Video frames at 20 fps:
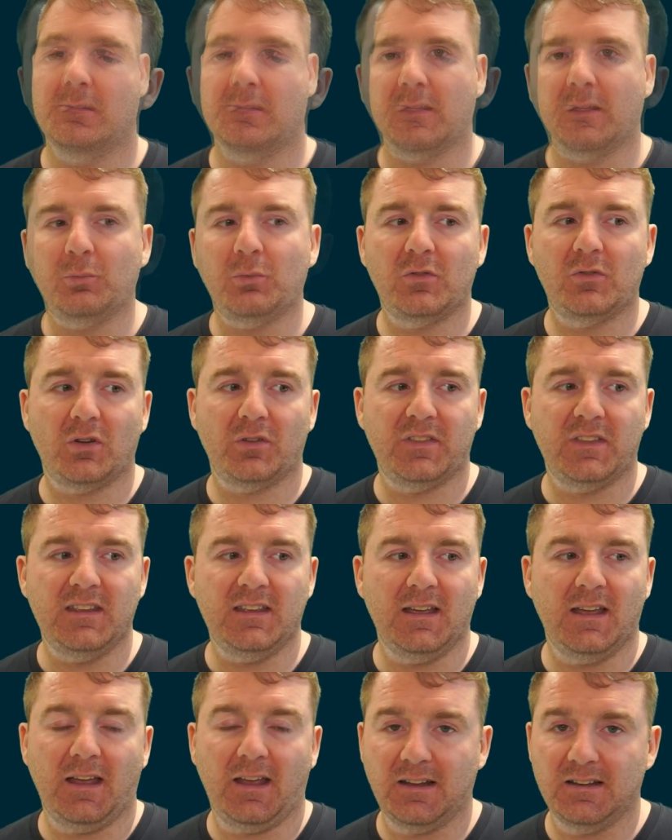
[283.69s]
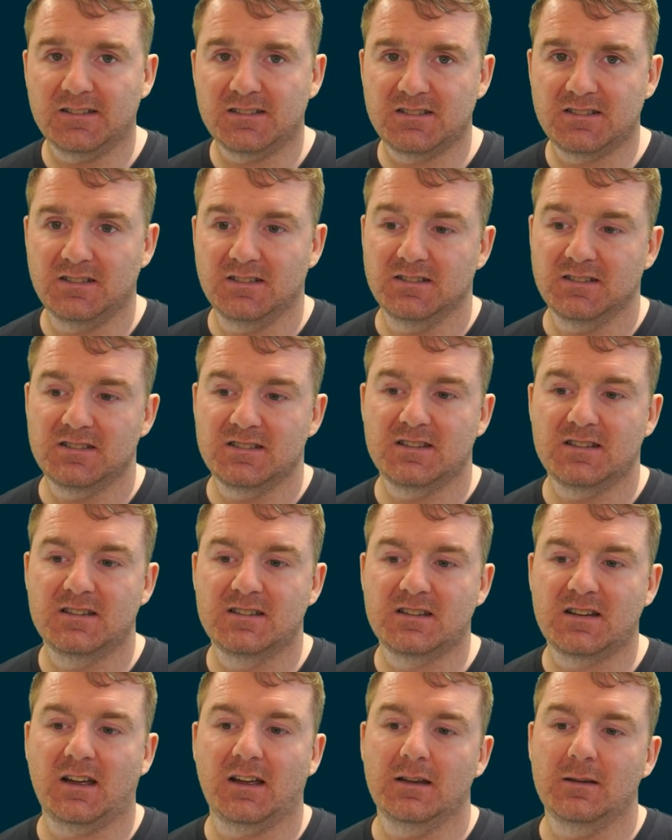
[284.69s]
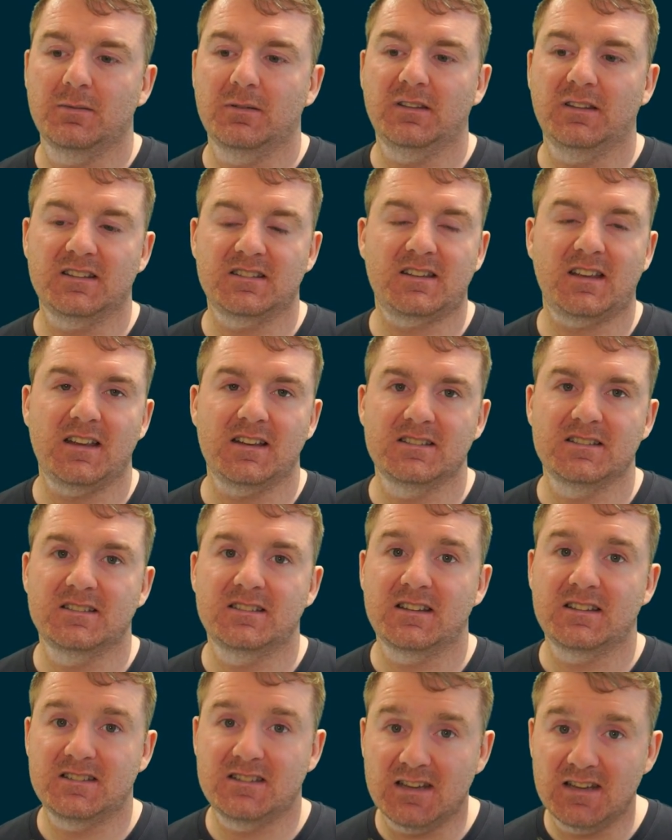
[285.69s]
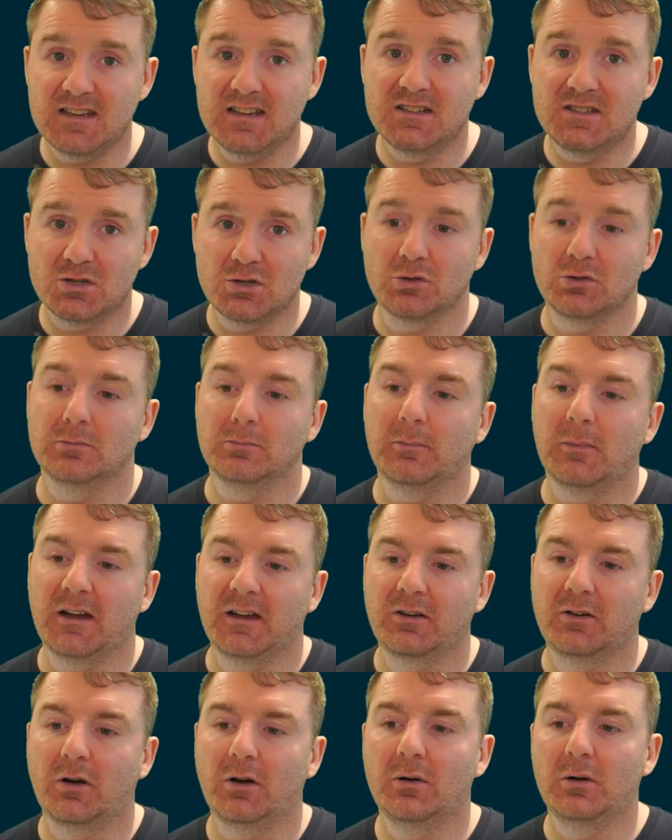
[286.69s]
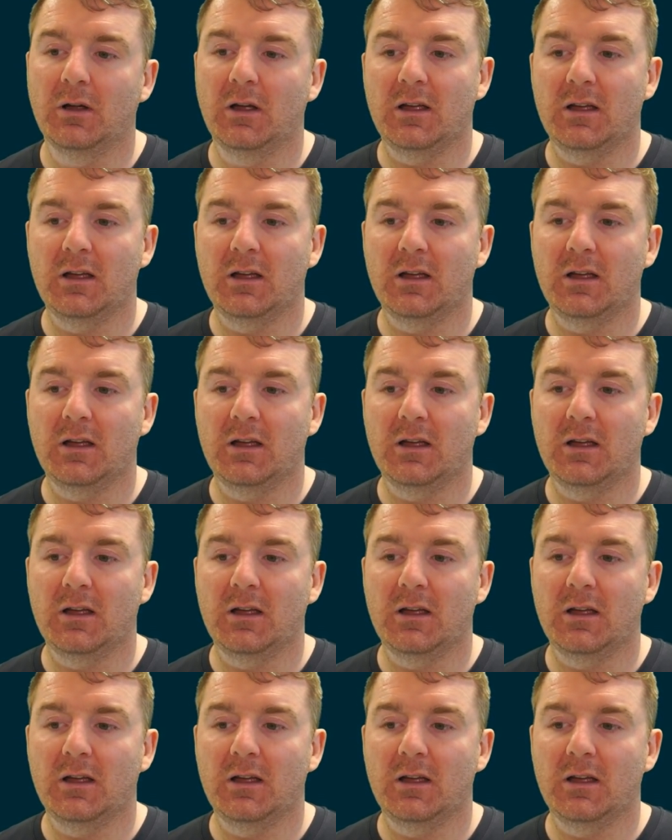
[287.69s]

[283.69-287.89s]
Then we've got the instance type, in this case it's a 2 micro.